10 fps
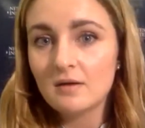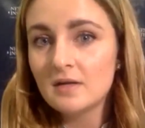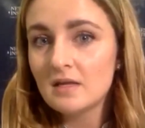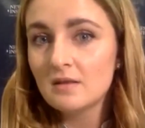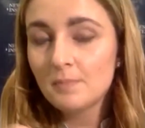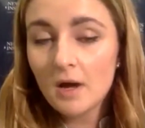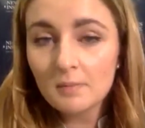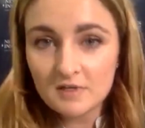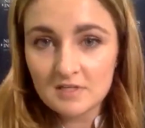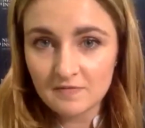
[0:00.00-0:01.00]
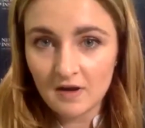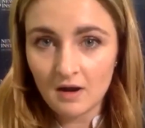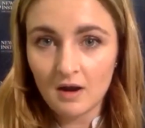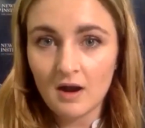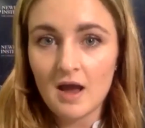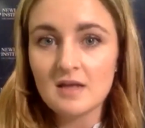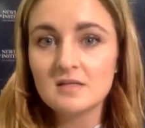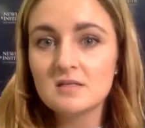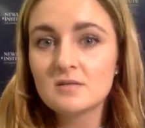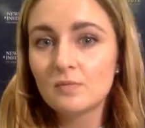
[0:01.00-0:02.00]
in the public sphere
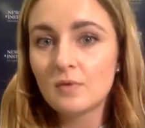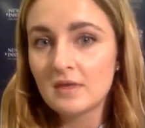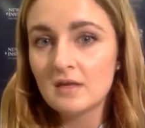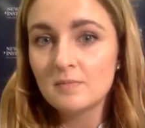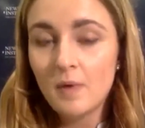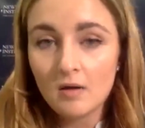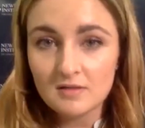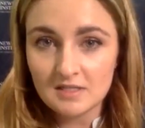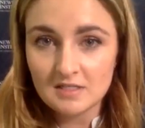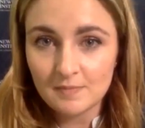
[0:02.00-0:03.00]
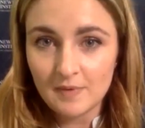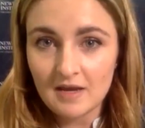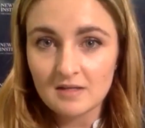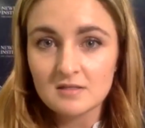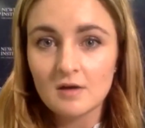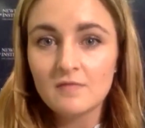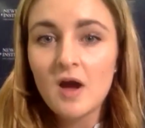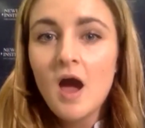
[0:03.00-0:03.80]
and within policy debates of